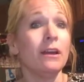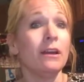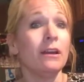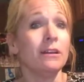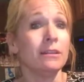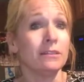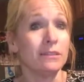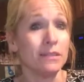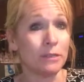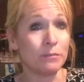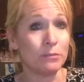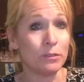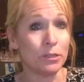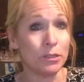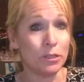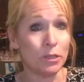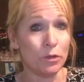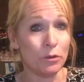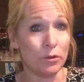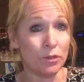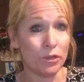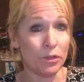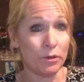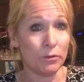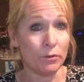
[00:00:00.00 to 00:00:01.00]
substitute
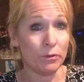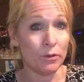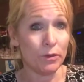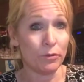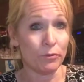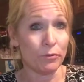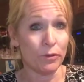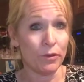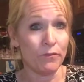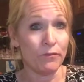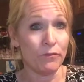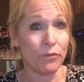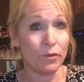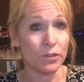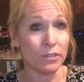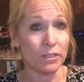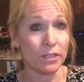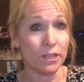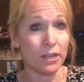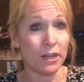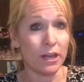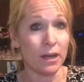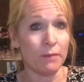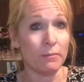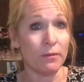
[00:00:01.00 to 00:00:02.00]
with 3/4 a
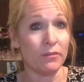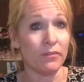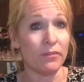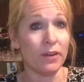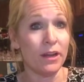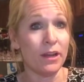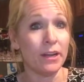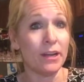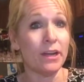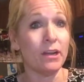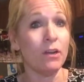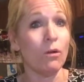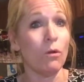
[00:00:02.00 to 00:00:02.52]
cup of honey